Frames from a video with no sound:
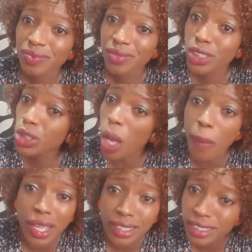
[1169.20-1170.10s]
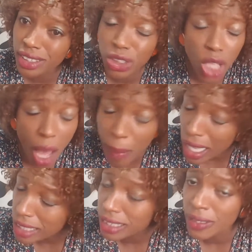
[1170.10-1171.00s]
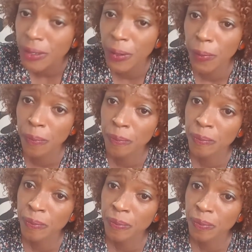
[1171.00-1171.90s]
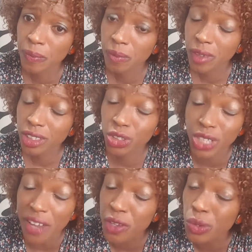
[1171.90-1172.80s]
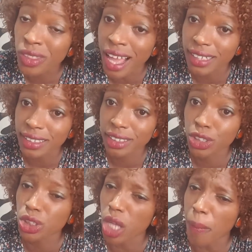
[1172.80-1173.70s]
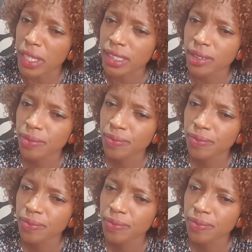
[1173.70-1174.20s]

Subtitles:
Stop it. Stop it. It's driving you nuts. Stop it.